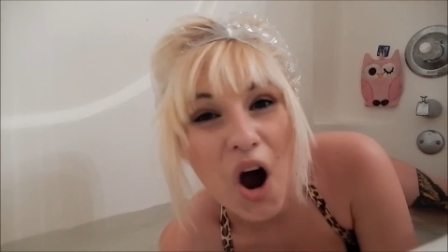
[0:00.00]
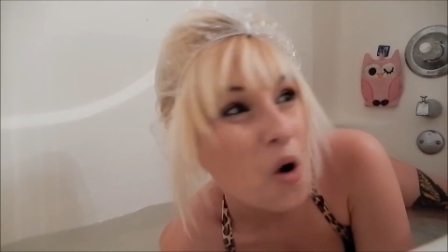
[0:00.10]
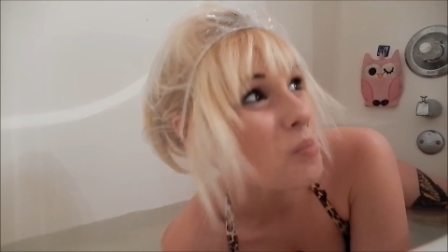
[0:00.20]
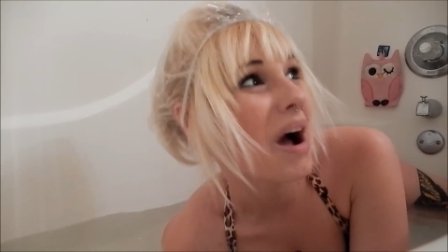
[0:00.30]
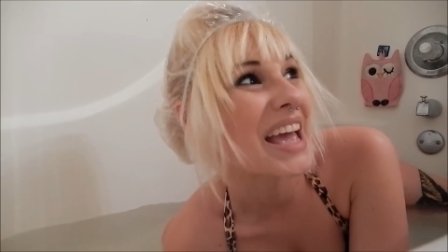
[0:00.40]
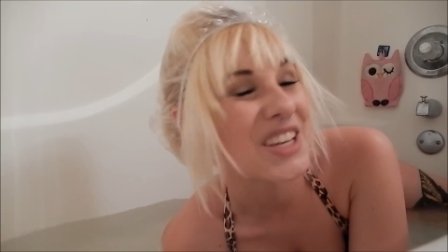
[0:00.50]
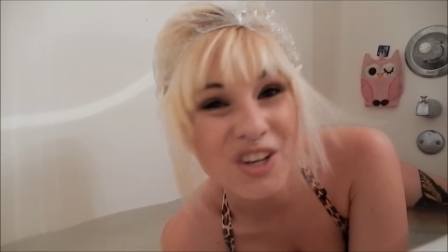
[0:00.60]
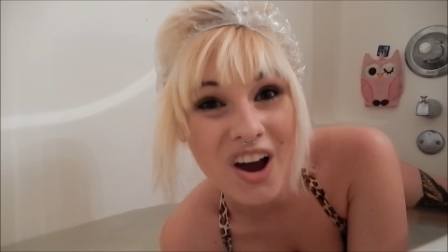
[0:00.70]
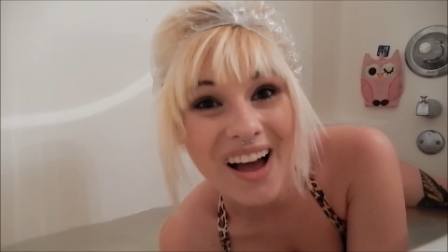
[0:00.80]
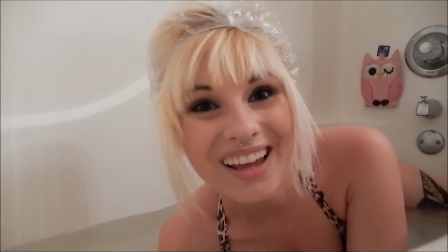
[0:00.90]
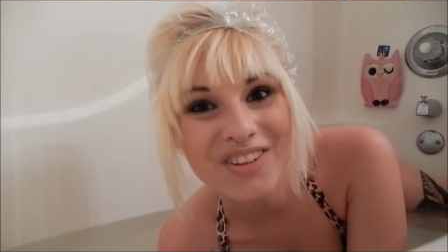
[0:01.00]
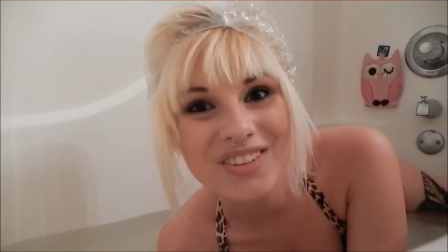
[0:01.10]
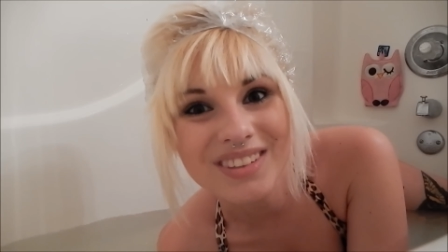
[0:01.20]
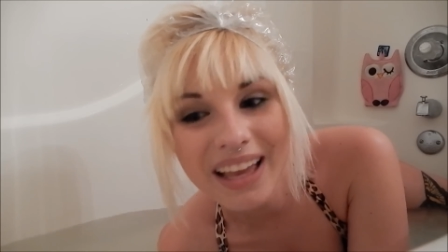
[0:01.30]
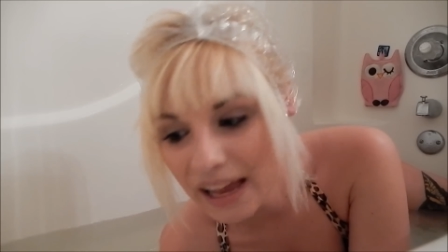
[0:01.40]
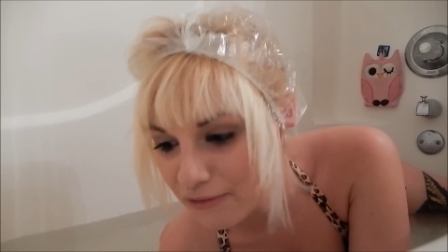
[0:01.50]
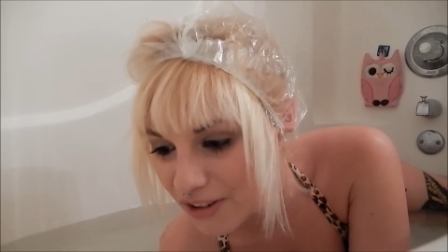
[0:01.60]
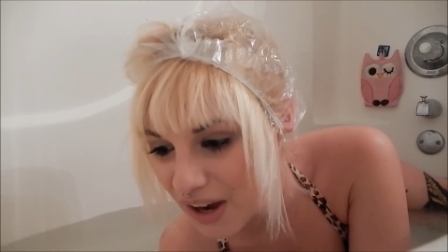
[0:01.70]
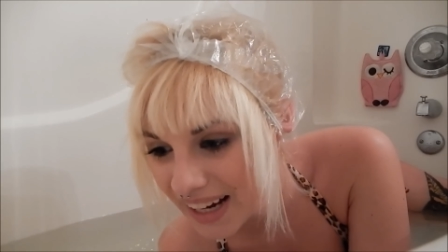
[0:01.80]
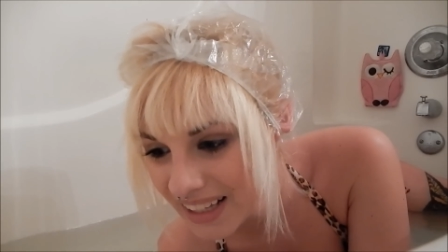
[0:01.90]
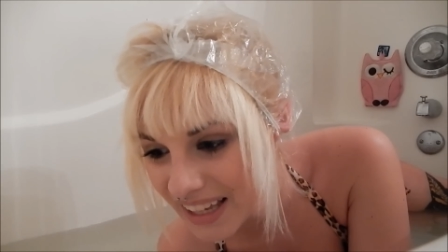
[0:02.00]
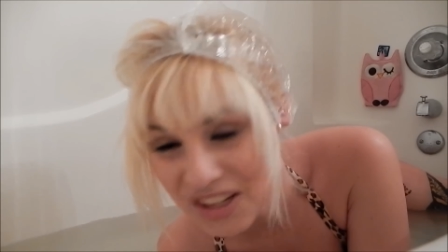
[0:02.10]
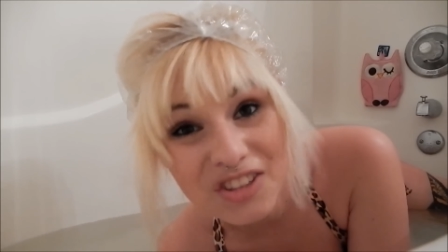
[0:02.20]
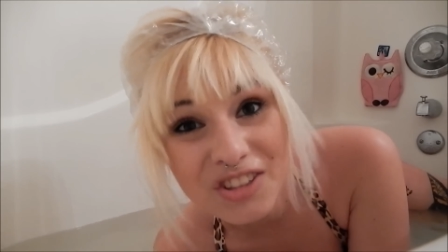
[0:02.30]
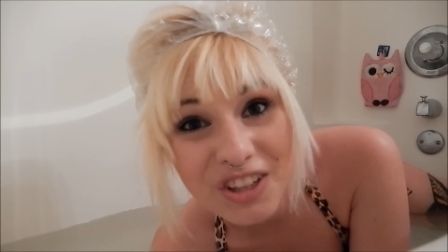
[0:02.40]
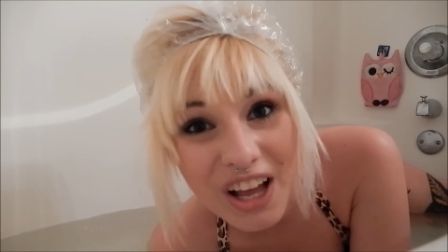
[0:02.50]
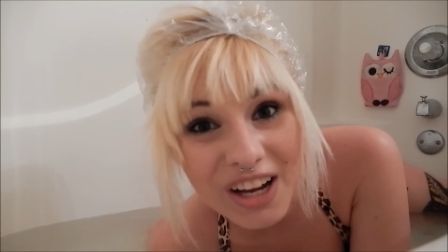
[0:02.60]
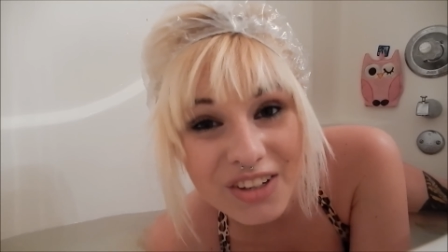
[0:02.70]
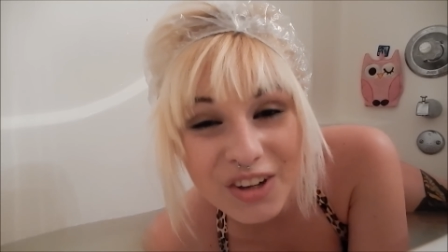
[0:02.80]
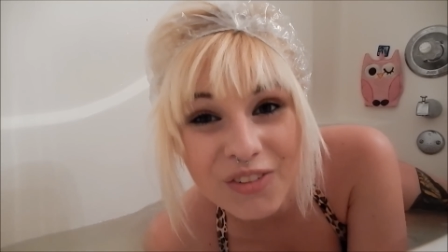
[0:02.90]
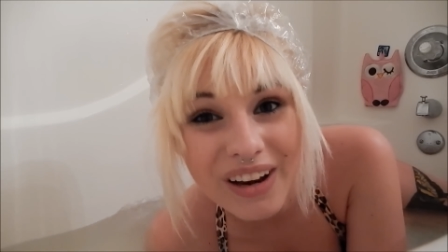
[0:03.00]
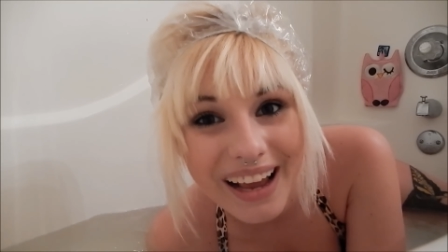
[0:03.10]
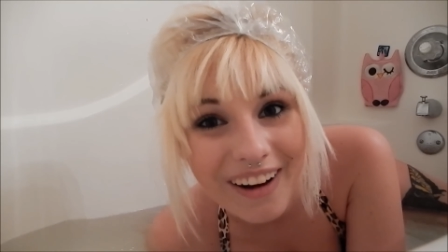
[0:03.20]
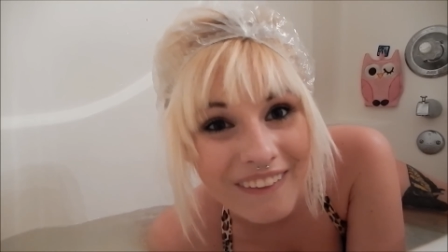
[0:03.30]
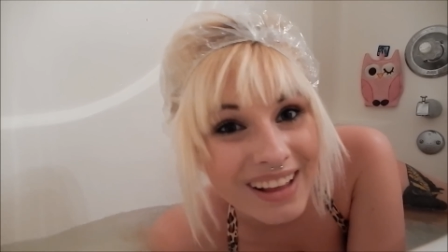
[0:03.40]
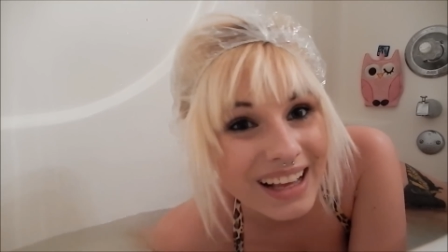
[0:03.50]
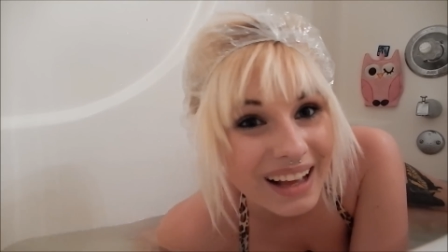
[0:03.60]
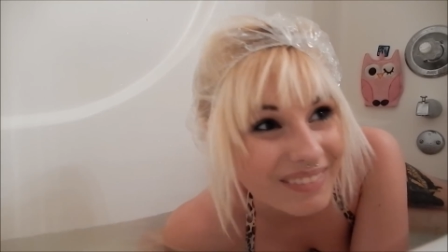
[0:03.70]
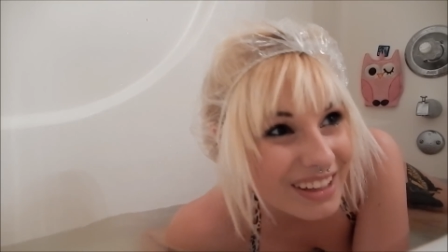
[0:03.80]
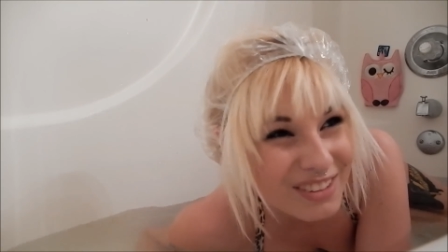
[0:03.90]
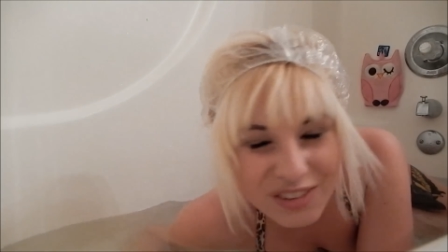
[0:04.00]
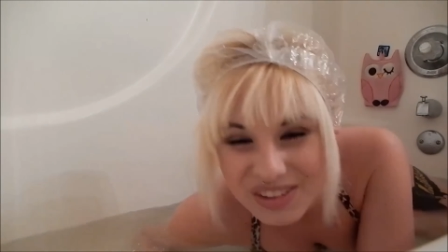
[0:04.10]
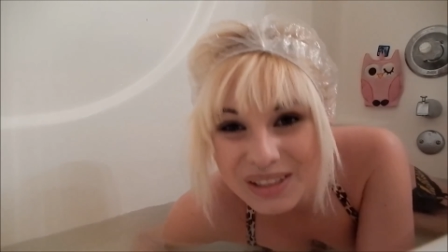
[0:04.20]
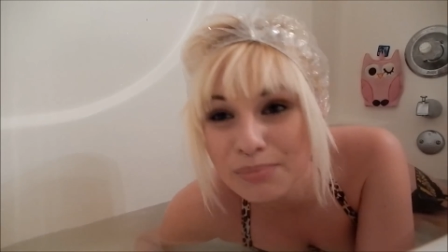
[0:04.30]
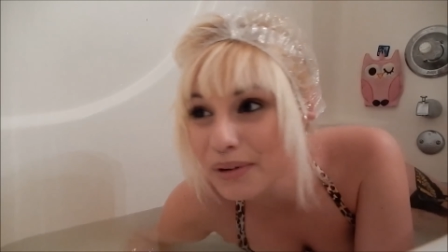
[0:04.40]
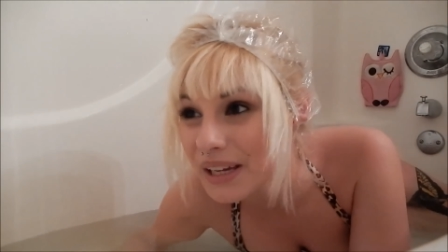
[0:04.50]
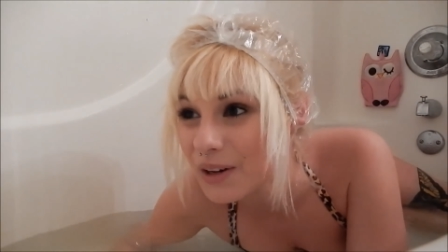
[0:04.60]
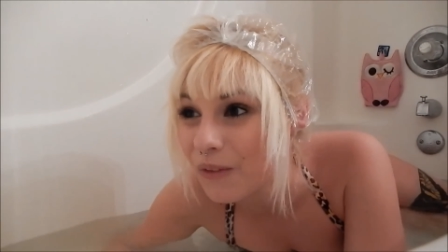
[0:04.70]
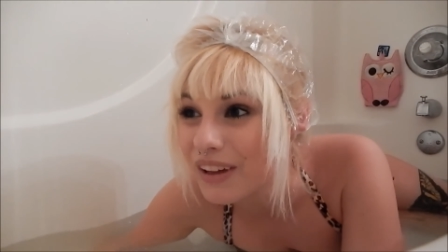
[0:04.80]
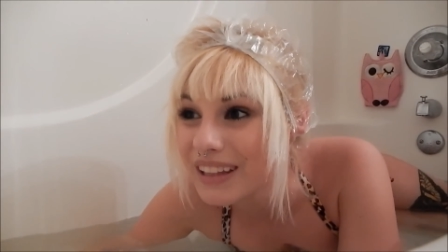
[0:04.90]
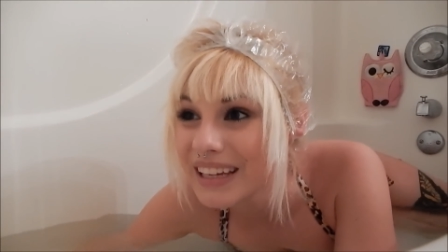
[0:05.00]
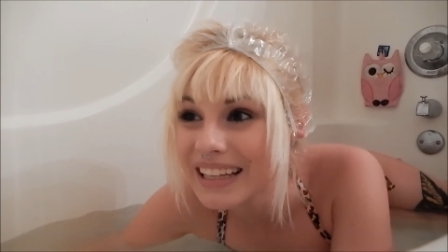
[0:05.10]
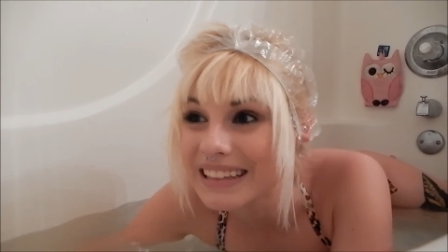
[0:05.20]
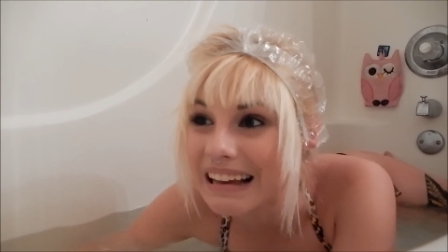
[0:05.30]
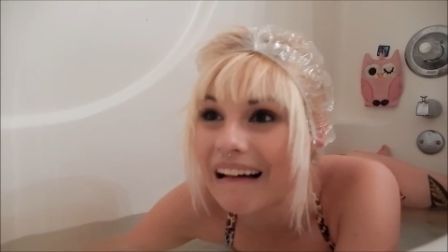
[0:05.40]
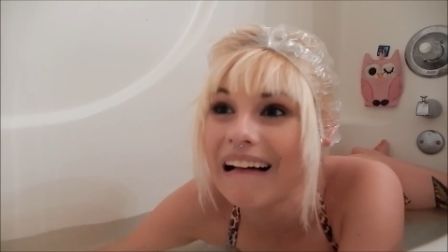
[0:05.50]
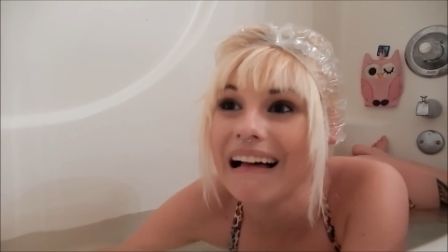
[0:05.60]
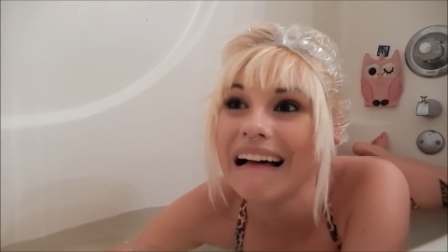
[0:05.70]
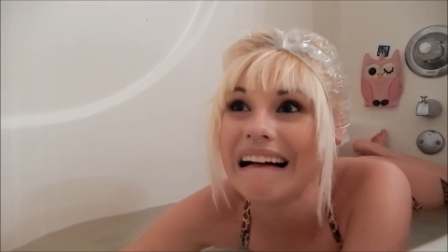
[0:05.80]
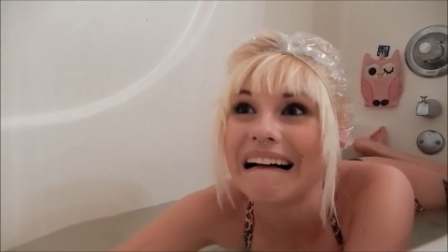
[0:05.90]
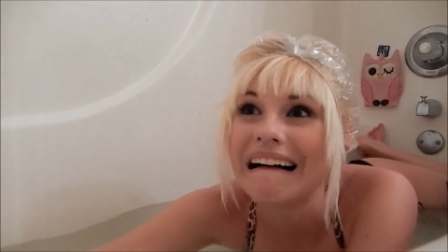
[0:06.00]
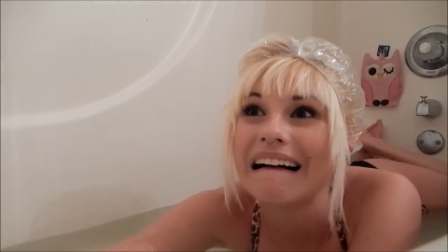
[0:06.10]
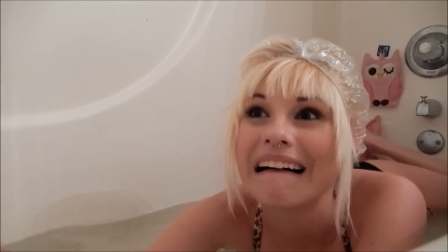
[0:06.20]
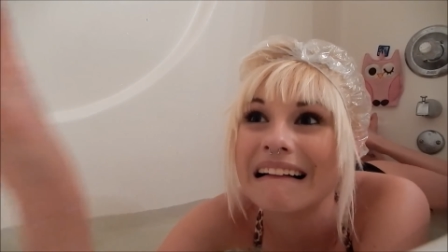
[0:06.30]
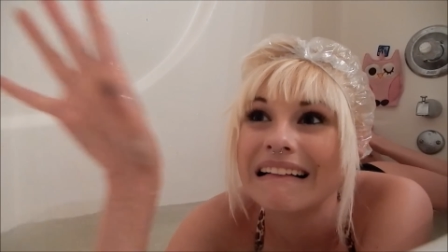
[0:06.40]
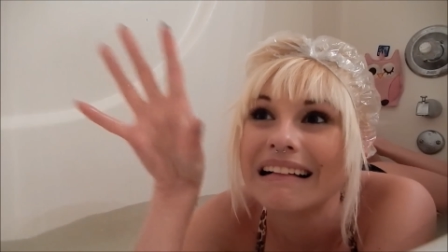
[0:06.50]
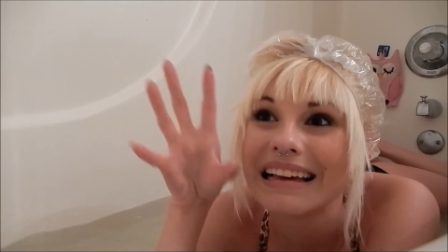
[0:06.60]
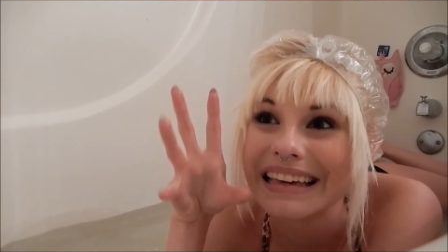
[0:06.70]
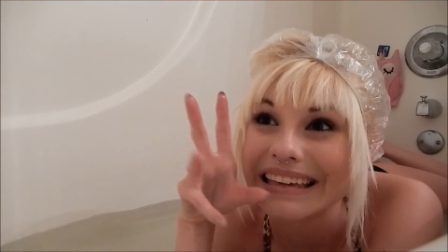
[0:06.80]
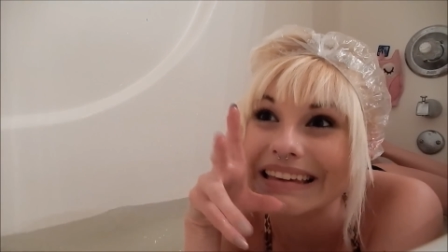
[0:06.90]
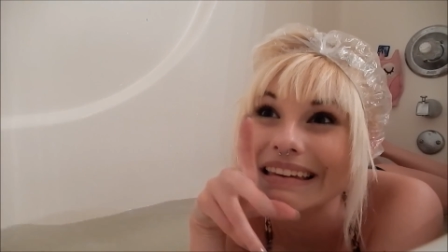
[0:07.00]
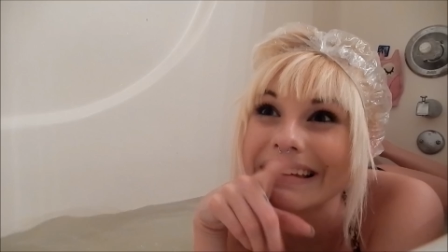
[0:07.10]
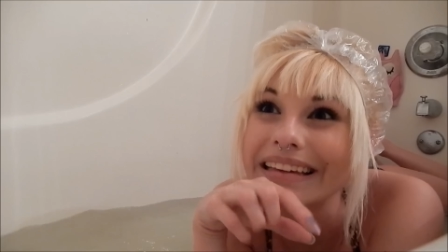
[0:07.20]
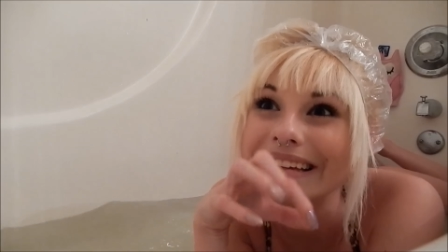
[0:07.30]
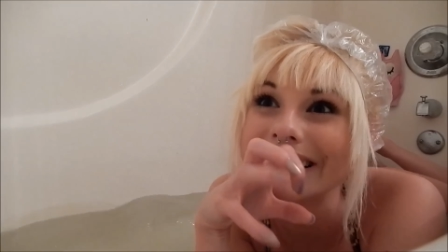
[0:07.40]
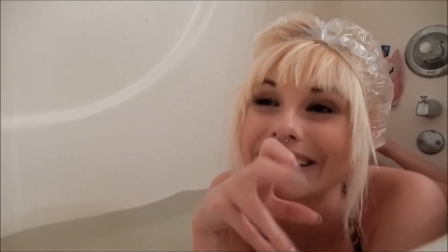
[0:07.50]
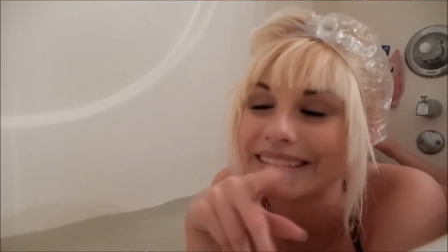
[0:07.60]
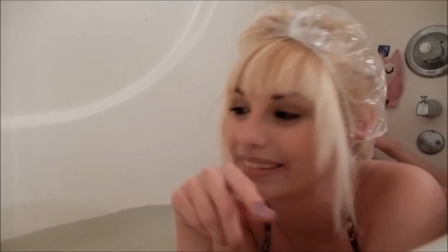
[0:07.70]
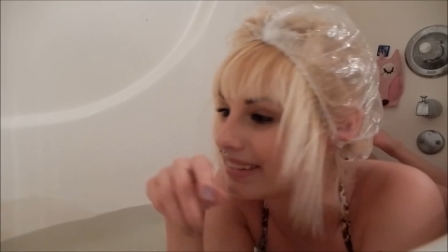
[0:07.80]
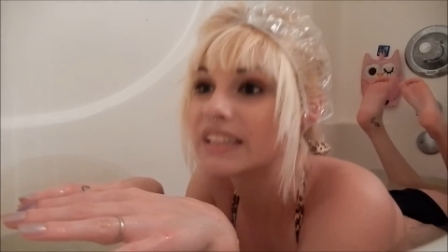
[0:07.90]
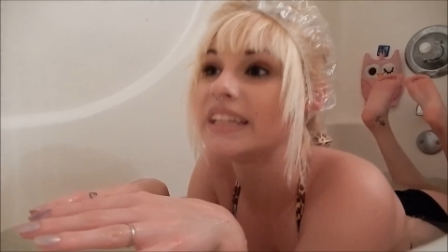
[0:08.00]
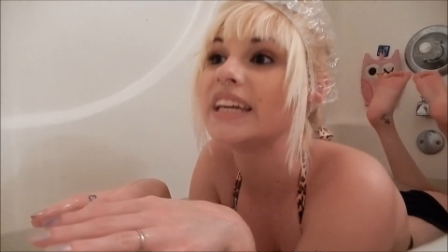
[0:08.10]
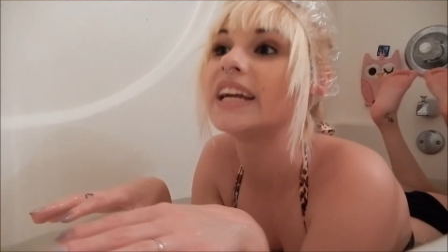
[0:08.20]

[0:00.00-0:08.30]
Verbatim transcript: Oh my gosh. It's I feel kind of a slug too now. I'm so slippery and oily. It's ah, yes. Yeah.